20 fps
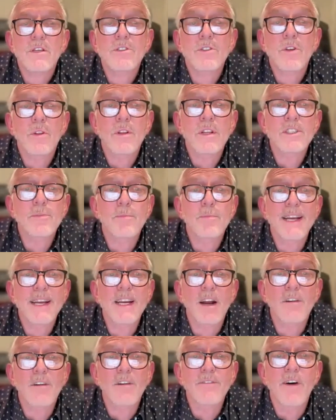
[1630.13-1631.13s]
So let's
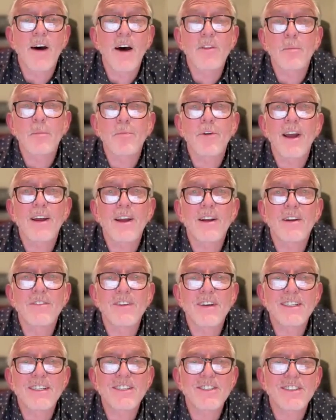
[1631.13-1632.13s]
make our Father proud of
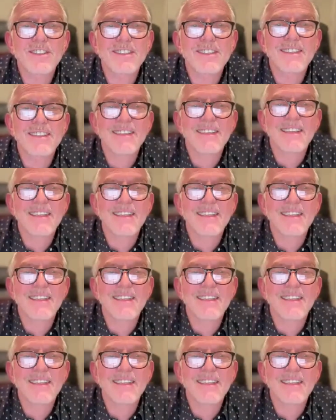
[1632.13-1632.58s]
us